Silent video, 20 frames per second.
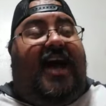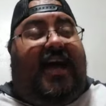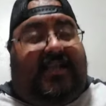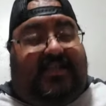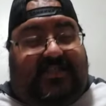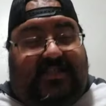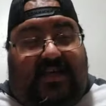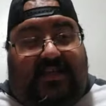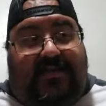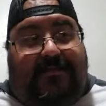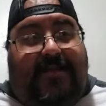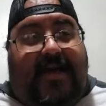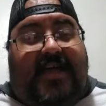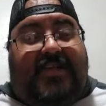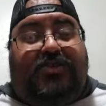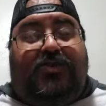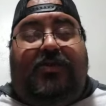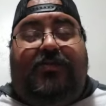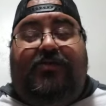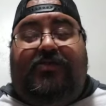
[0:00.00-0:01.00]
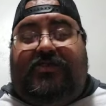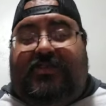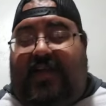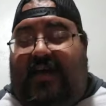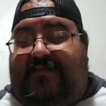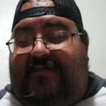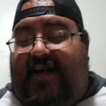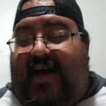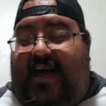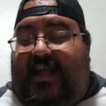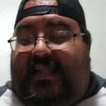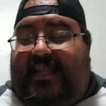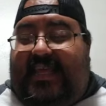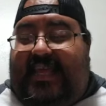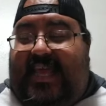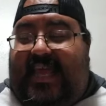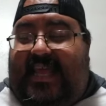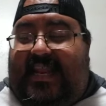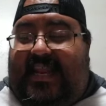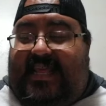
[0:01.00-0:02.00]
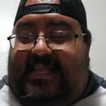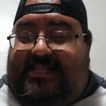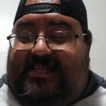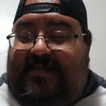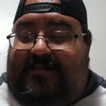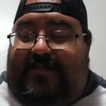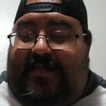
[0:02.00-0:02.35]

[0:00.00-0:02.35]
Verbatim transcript: I saw the match with Mustafa Ali in it.